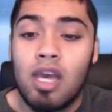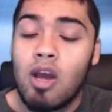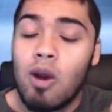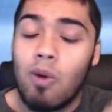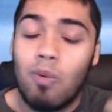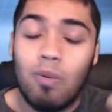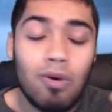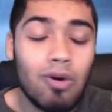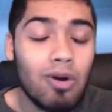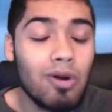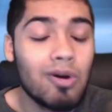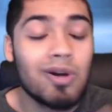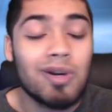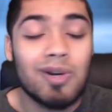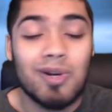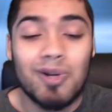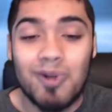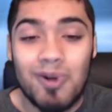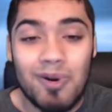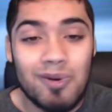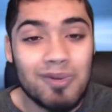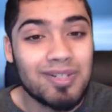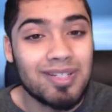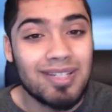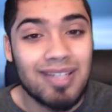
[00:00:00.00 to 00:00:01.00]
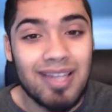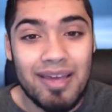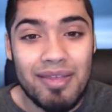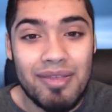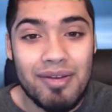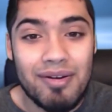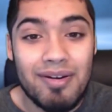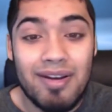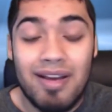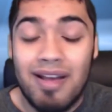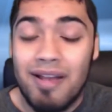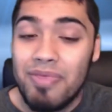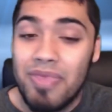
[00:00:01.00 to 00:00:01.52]
We're all going to grow
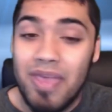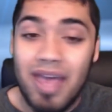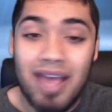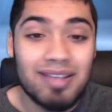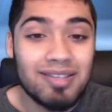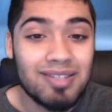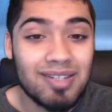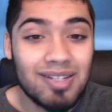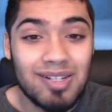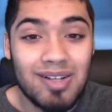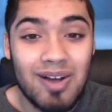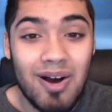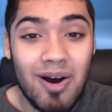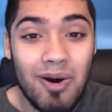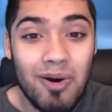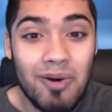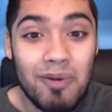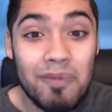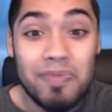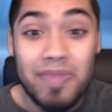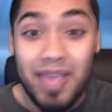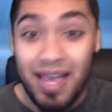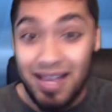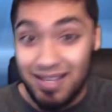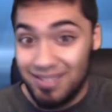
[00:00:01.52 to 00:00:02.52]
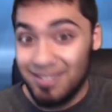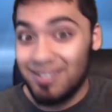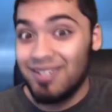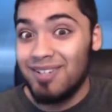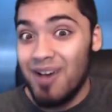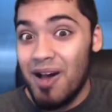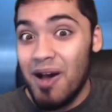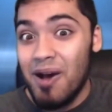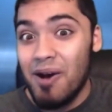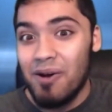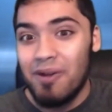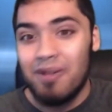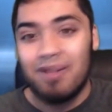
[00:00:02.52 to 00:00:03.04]
together. That's the goal. That's the
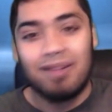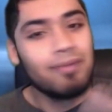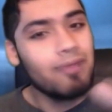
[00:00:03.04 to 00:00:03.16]
goal.